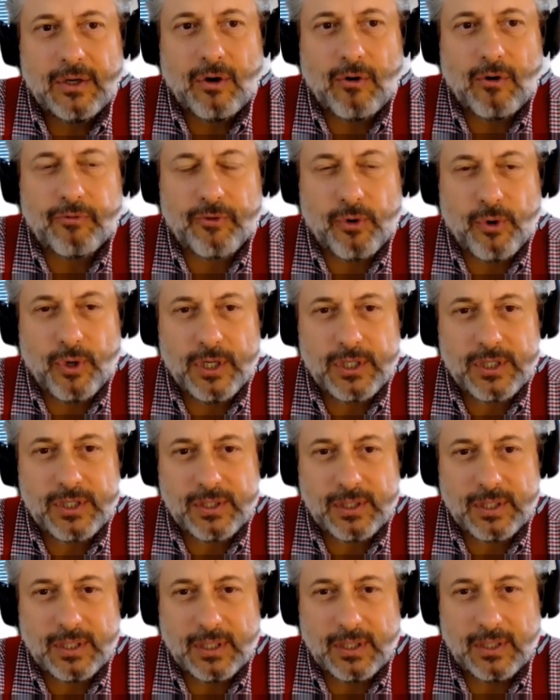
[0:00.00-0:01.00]
Of
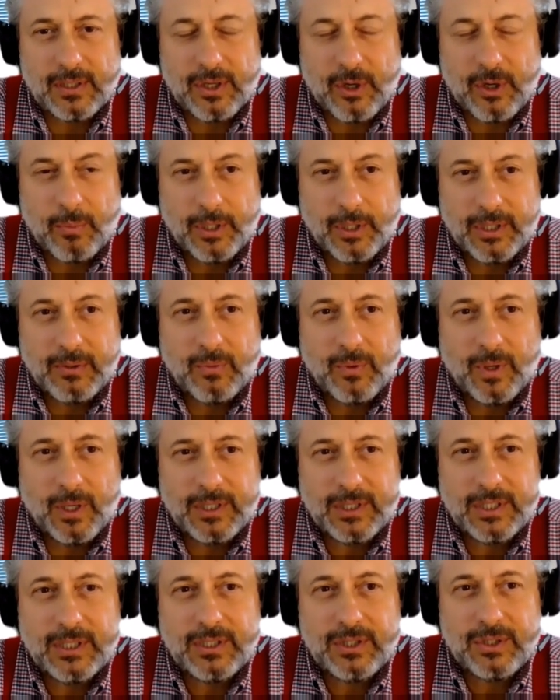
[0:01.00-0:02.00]
course, nobody
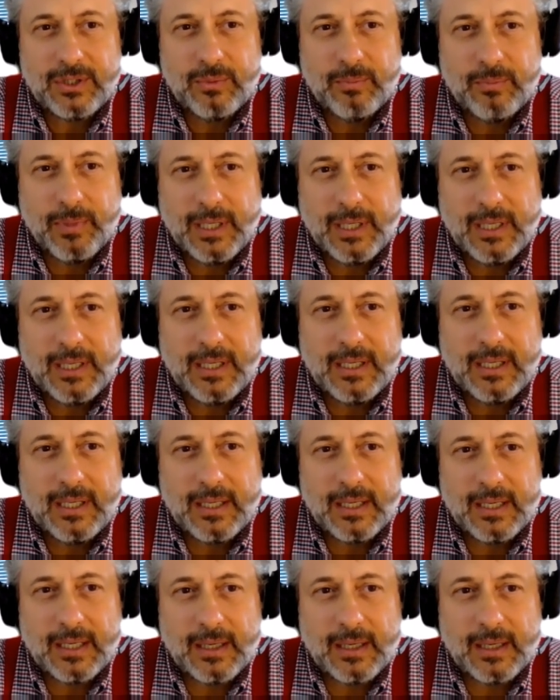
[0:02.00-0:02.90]
wanted to be